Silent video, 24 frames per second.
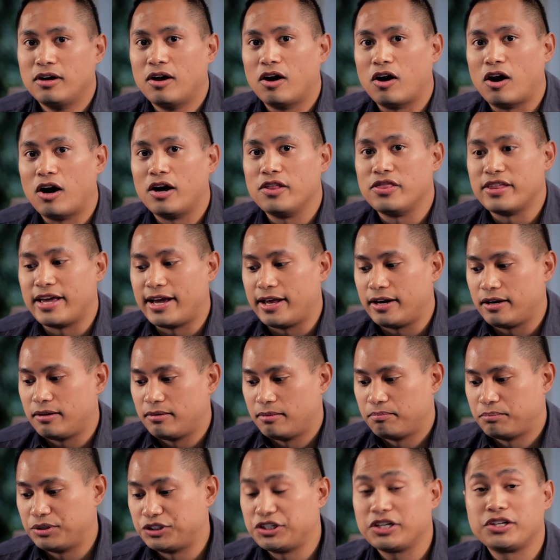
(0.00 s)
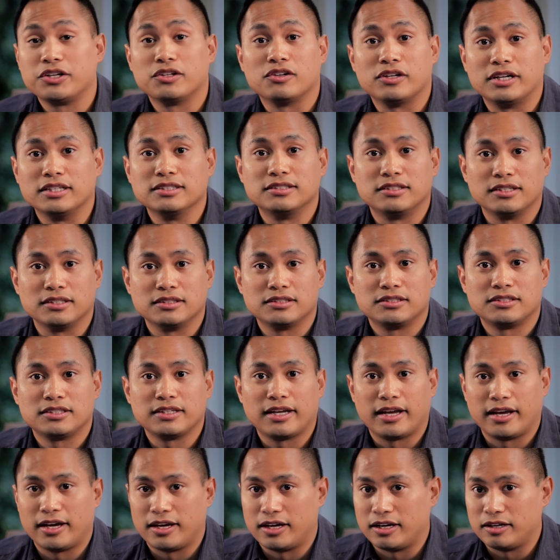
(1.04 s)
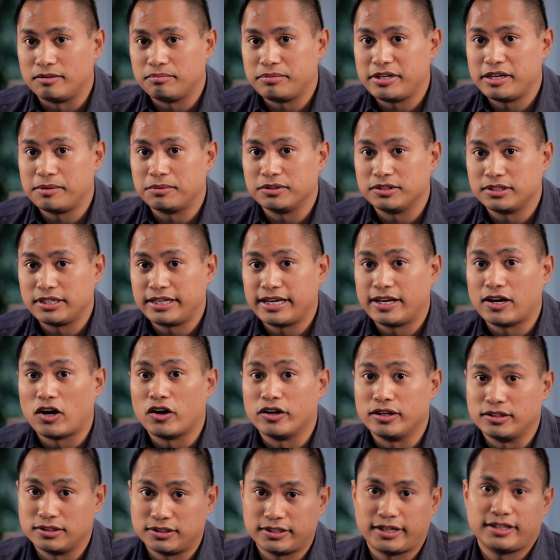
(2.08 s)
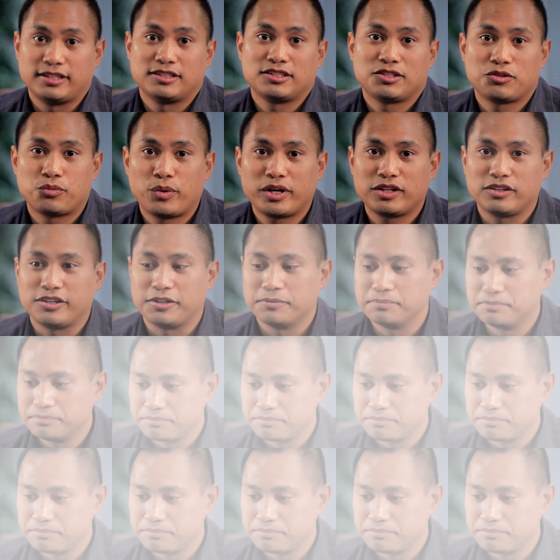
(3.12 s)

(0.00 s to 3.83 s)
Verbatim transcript: on that particular instance and be able to get our insights quickly.